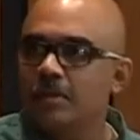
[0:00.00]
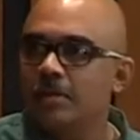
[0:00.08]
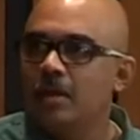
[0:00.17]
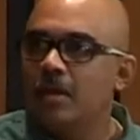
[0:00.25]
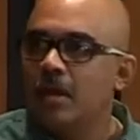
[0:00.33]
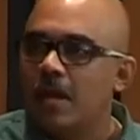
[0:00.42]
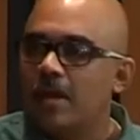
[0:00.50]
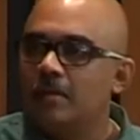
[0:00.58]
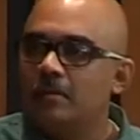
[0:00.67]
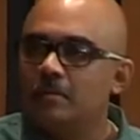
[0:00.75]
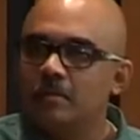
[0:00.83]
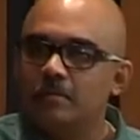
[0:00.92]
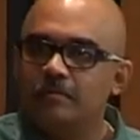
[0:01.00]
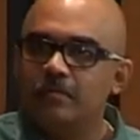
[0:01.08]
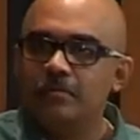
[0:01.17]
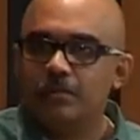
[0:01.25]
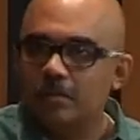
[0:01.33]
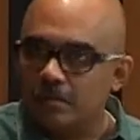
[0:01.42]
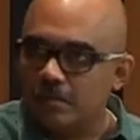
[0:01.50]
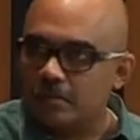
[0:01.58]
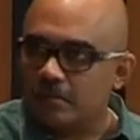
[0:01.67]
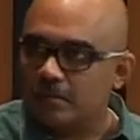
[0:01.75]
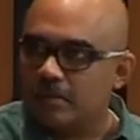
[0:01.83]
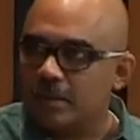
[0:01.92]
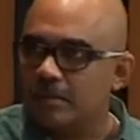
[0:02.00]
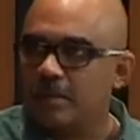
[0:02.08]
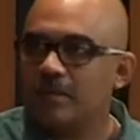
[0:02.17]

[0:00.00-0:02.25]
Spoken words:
and the feudal type,